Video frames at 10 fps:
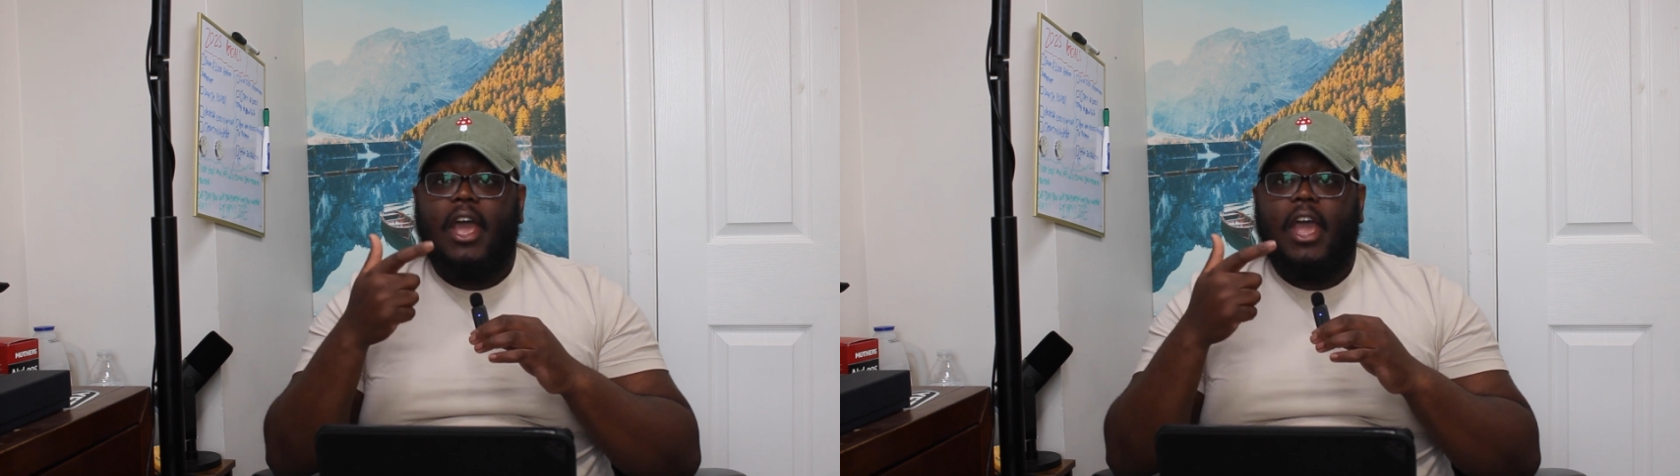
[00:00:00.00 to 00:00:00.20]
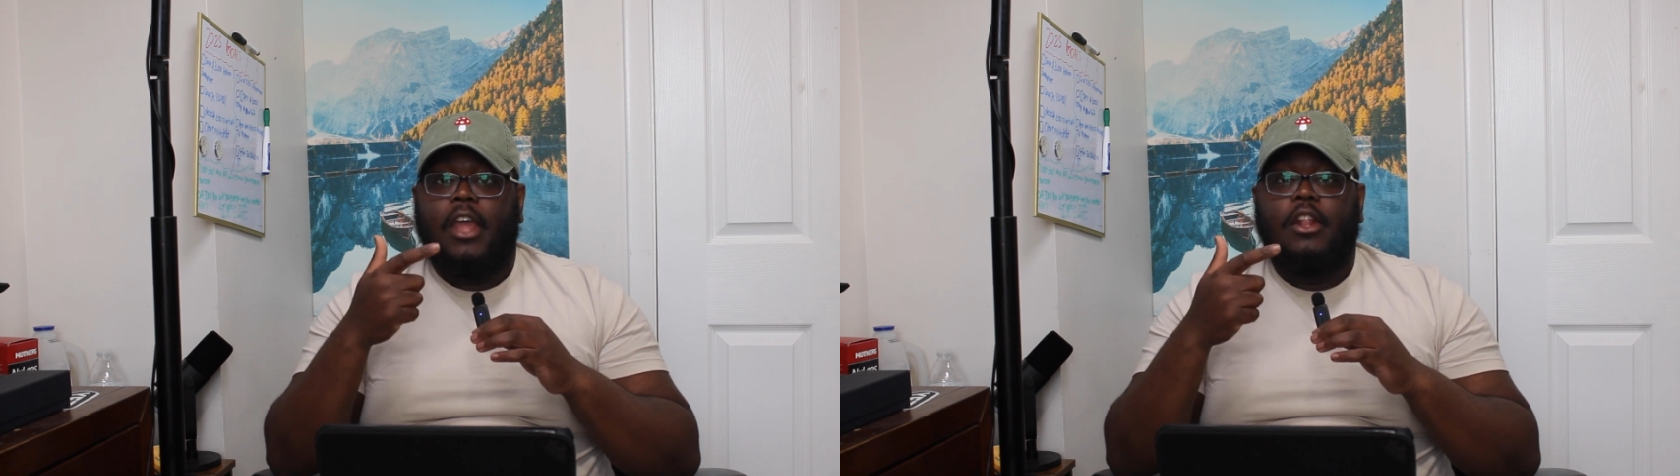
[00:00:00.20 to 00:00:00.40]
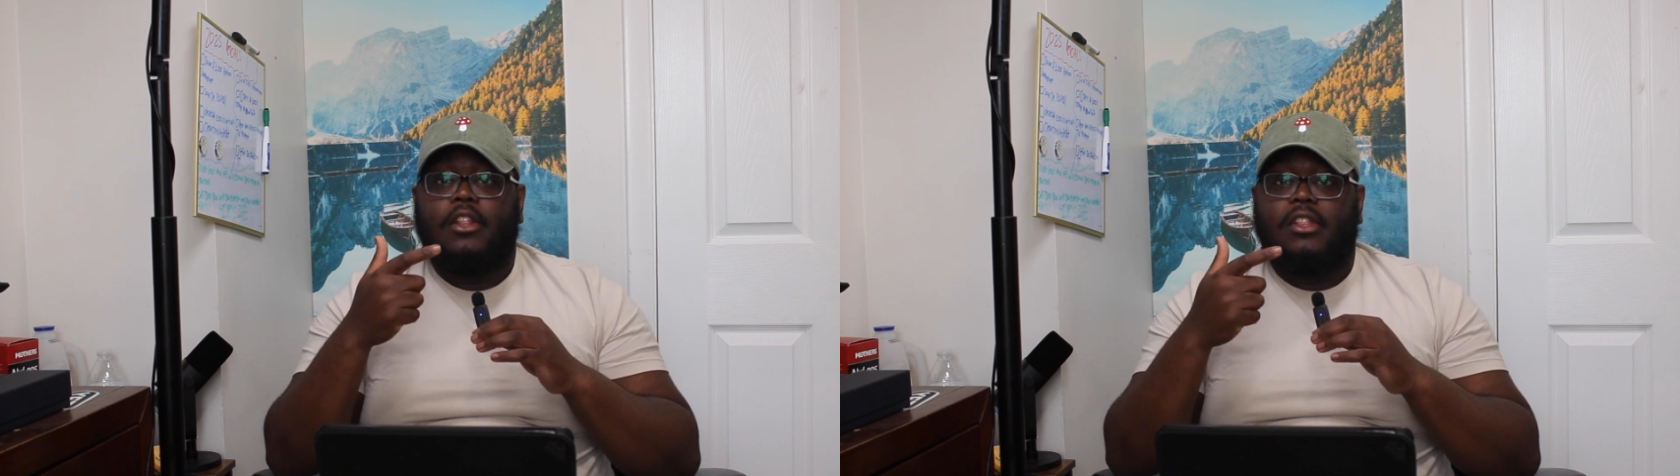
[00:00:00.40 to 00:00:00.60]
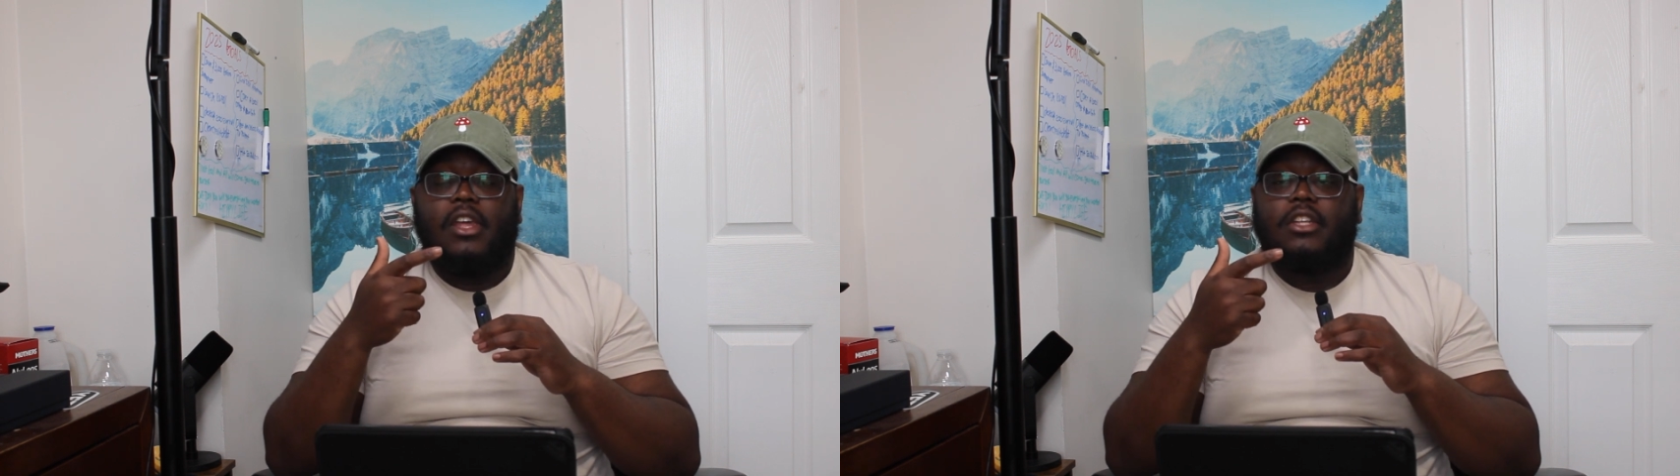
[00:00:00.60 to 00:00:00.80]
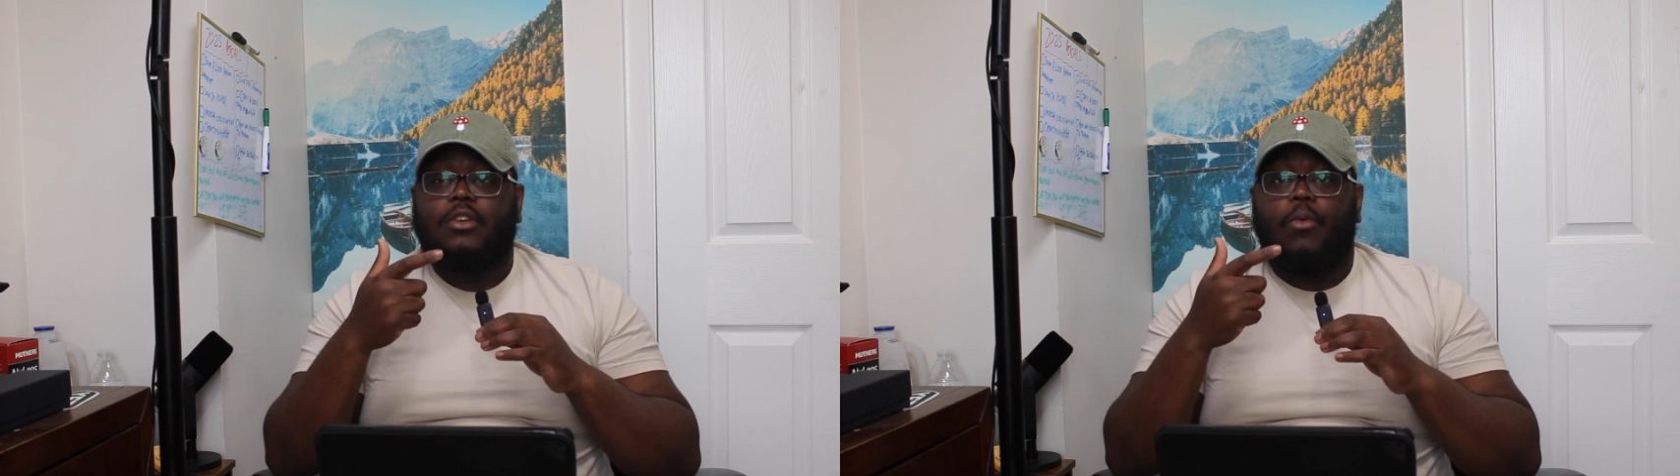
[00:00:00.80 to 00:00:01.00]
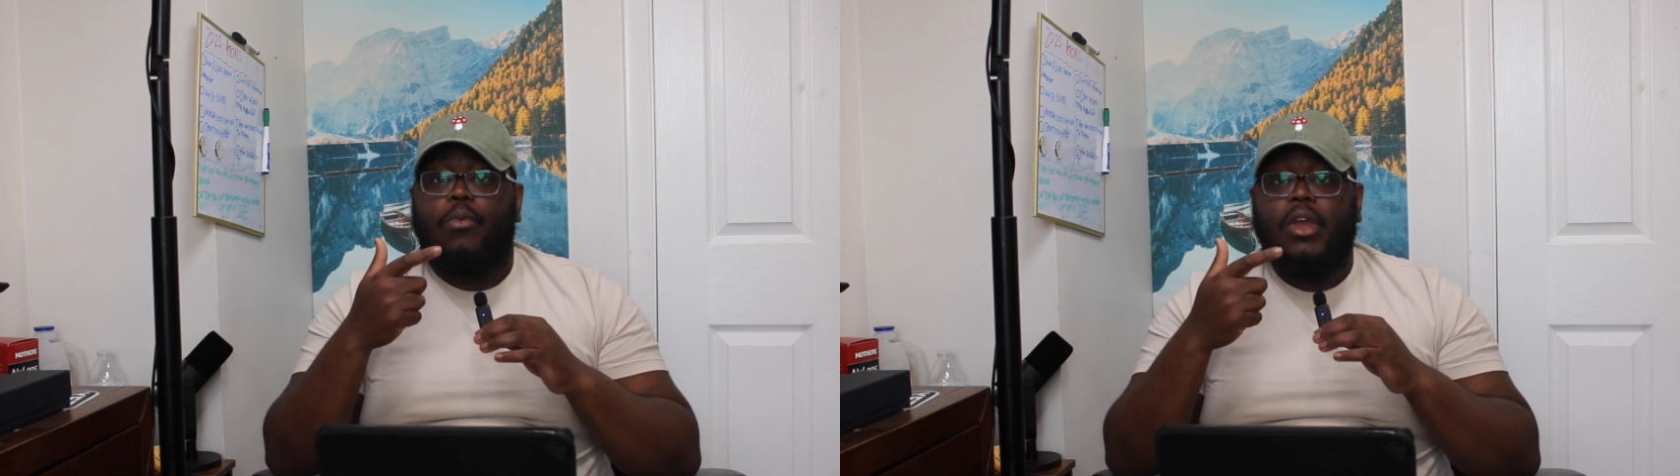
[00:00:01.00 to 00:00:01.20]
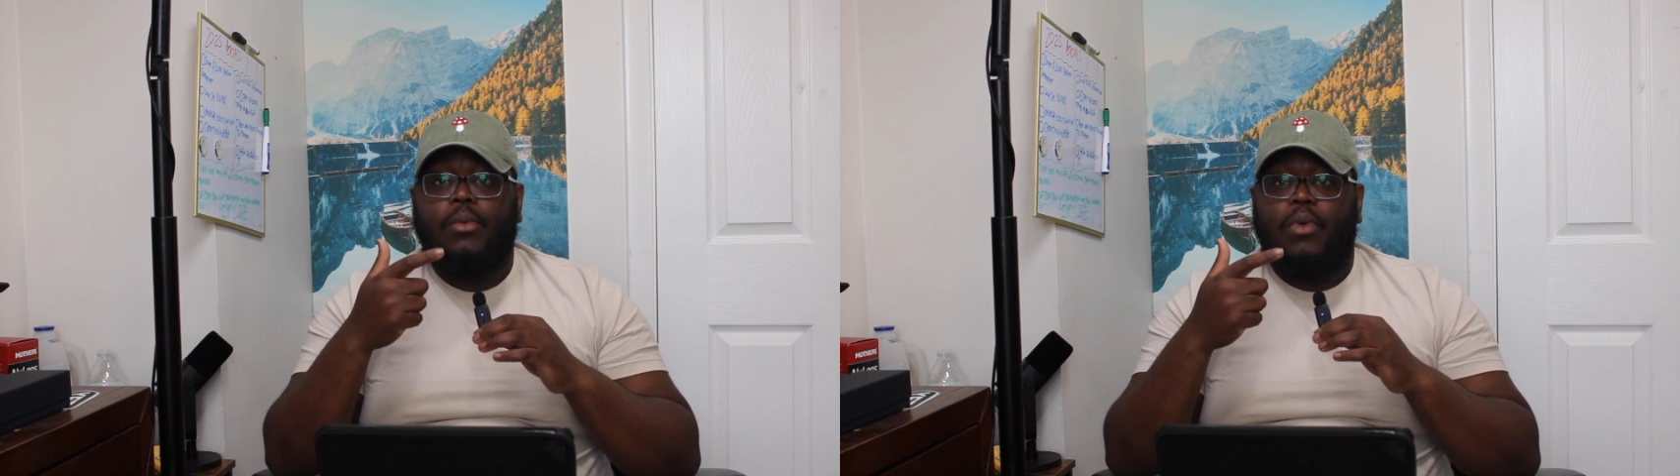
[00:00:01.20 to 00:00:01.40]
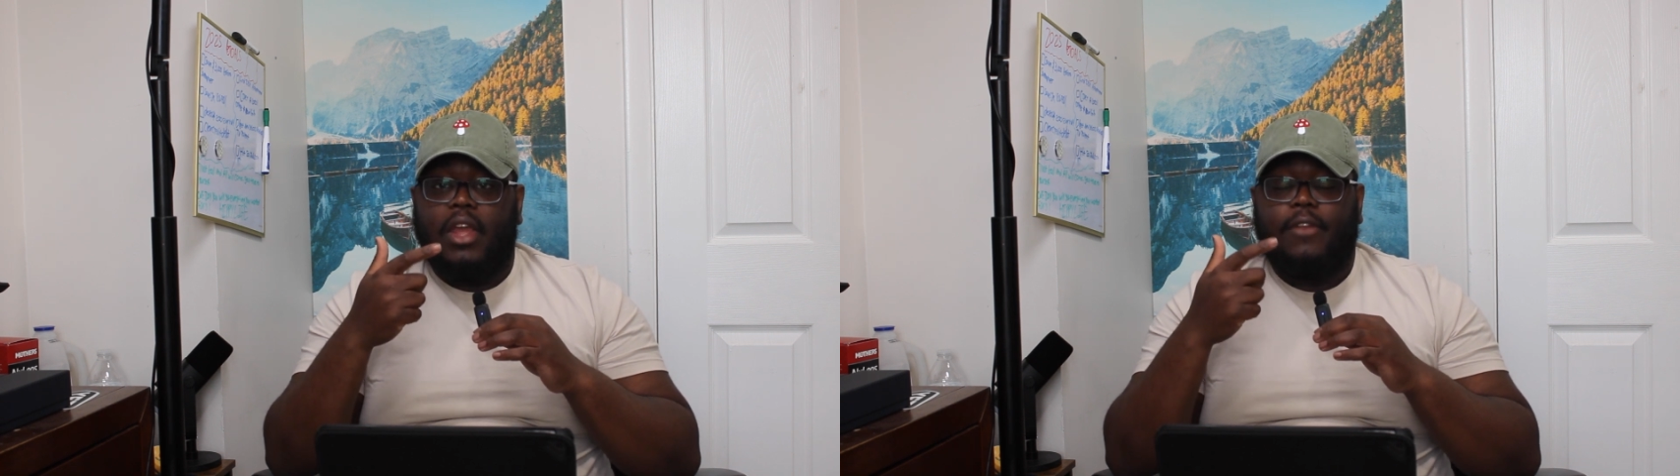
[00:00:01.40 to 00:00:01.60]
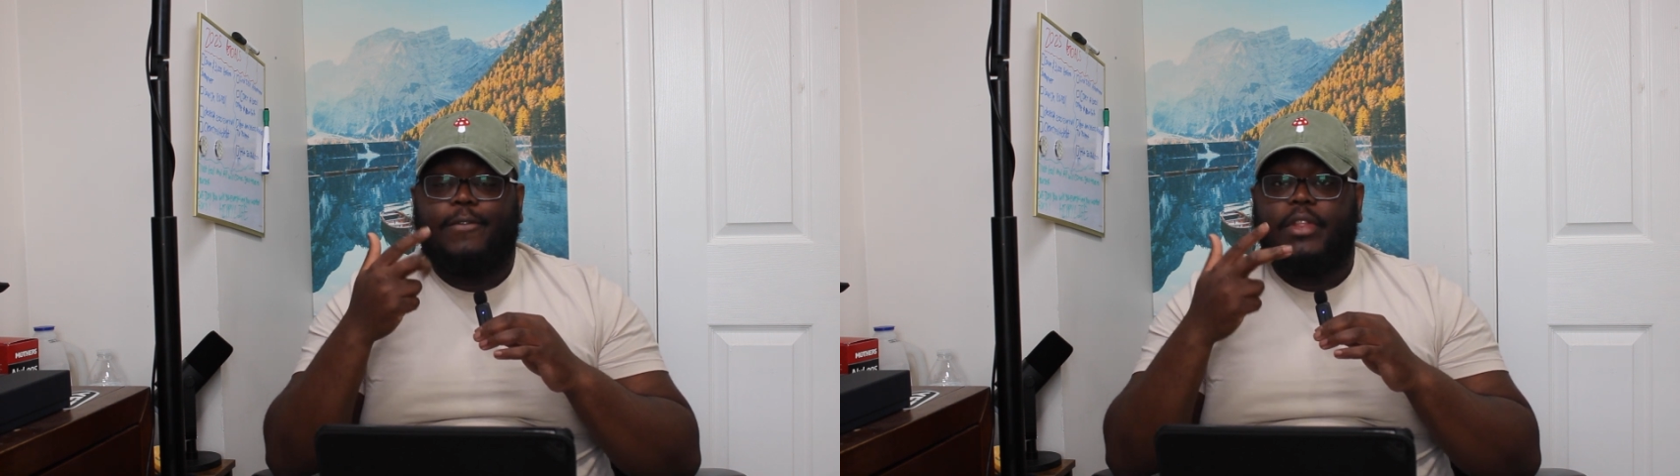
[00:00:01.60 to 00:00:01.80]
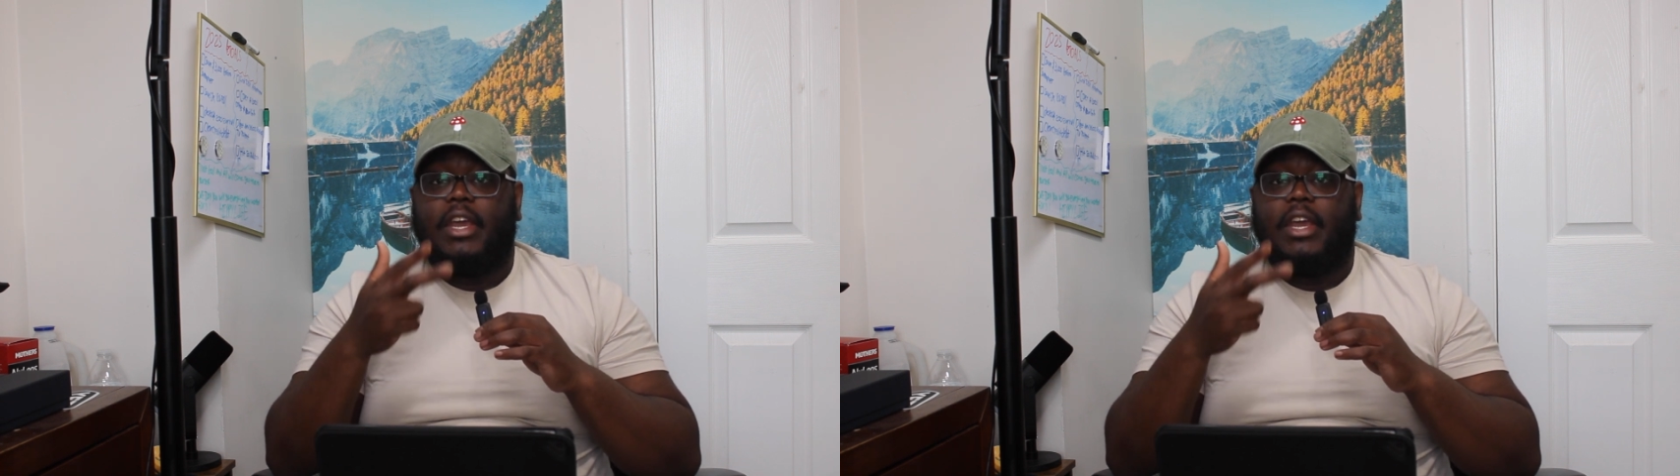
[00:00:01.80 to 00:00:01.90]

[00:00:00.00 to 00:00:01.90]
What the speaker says: And it's a win-win for